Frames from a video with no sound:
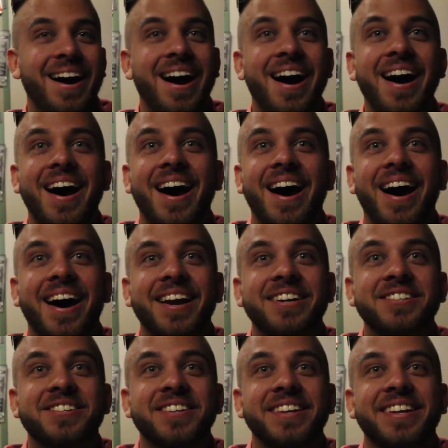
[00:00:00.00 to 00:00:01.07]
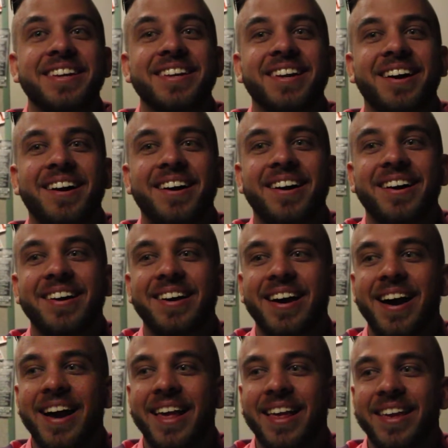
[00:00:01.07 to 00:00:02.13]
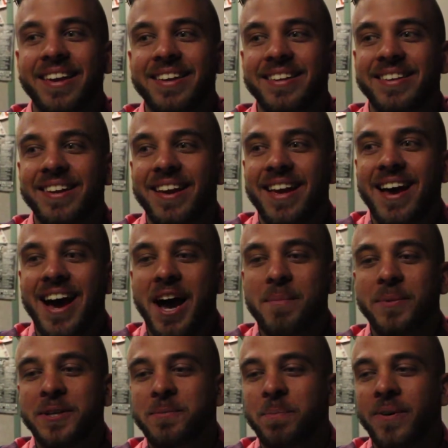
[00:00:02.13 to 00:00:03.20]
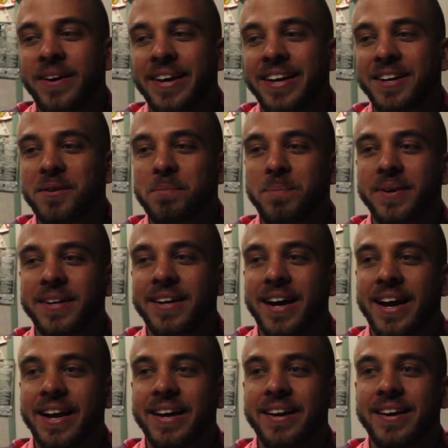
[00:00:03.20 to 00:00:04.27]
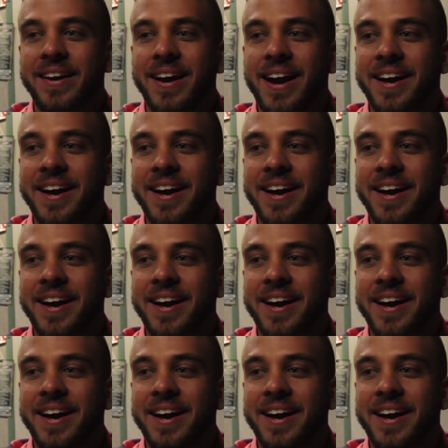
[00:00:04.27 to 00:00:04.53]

Honestly, I miss playing, but I